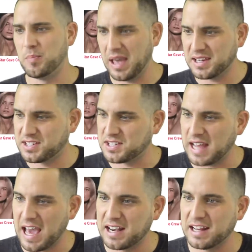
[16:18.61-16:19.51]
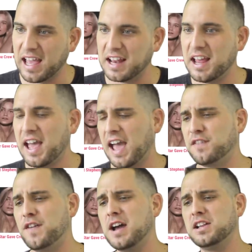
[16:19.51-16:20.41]
Banks just at it again.
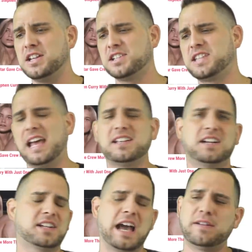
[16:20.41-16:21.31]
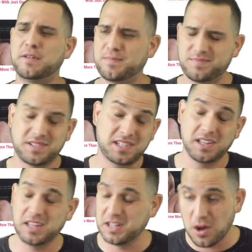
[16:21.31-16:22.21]
And finally, just to end on kind of a
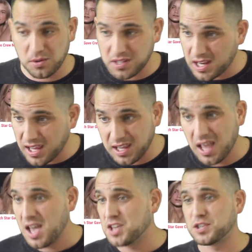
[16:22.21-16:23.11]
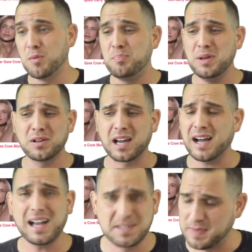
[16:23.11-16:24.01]
silly note today, so Bill
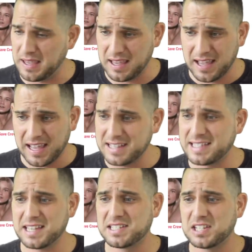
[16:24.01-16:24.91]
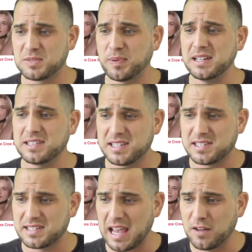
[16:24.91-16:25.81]
Cosby, it says, despite to
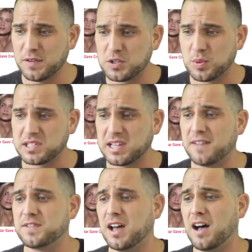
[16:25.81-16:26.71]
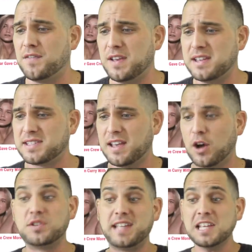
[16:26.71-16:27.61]
salvage what's left of his,
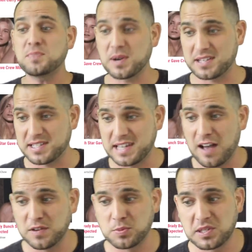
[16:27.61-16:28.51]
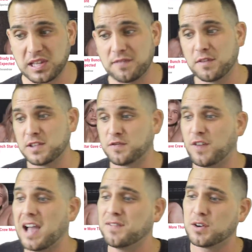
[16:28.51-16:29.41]
or desperate to salvage what's left of his
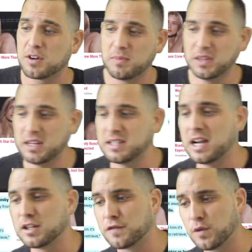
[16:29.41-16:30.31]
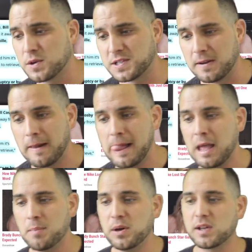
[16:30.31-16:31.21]
$500 million fortune,
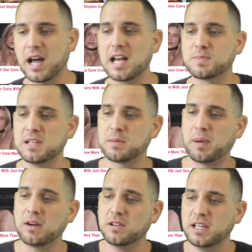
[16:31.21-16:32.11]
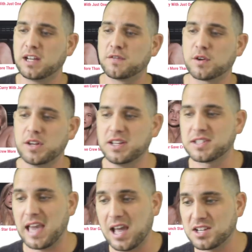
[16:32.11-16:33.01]
Bill Cosby is apparently converting
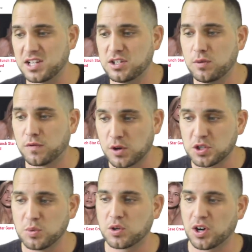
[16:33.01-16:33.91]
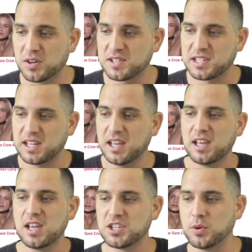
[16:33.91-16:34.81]
his cash into virtual currency
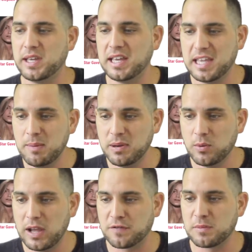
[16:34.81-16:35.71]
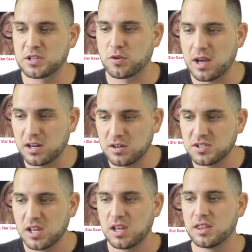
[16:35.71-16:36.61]
so he can keep it away from his
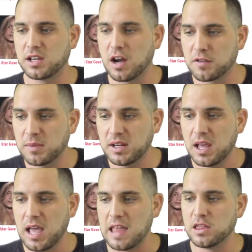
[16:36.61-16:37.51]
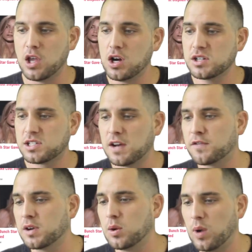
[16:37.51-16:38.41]
creditors, the government, and long
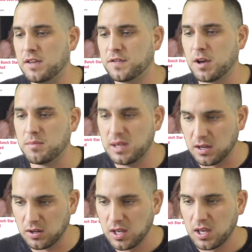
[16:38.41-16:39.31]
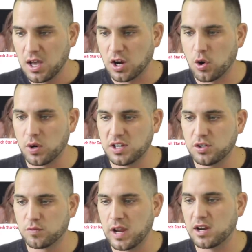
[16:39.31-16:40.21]
suffering wife Camille, according
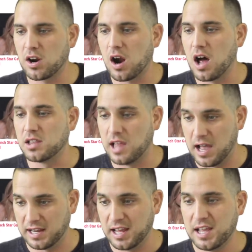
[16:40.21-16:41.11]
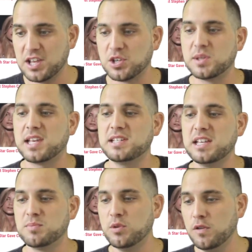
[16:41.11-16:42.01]
to Radar Online. So it says
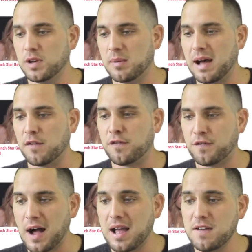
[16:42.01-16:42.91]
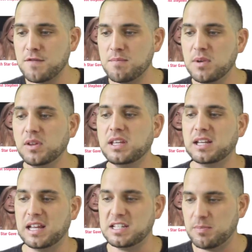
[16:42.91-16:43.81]
he's moved about 5
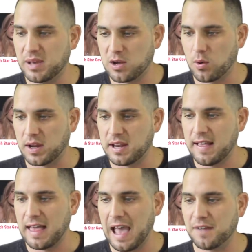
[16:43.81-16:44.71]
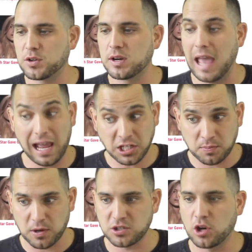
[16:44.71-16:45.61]
million into Bitcoin after an
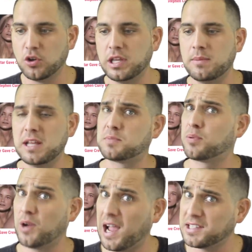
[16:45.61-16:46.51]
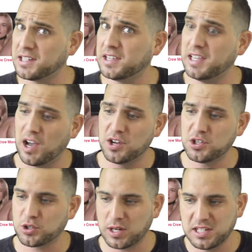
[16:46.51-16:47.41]
expert told him it's practically
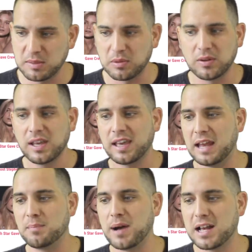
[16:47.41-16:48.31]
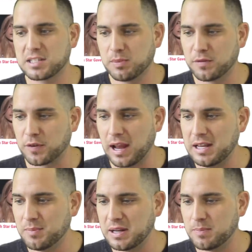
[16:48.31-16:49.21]
untraceable and impossible for
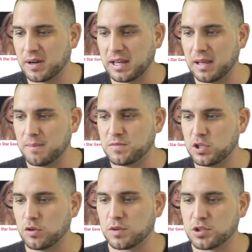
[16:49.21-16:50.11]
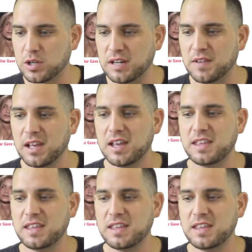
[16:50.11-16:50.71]
anybody but him to retrieve.